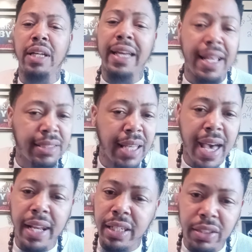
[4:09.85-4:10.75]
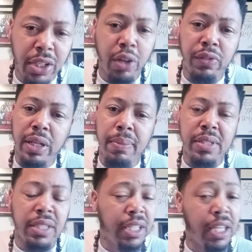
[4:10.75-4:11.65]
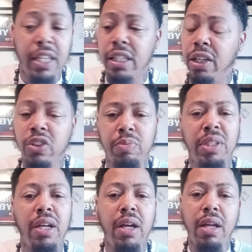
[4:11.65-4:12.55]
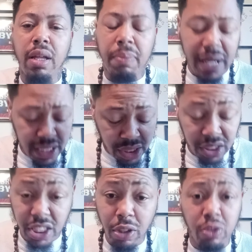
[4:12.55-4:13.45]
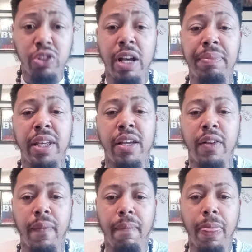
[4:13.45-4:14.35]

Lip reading: I got sciatica nerve damage and it kills me. But I still drop down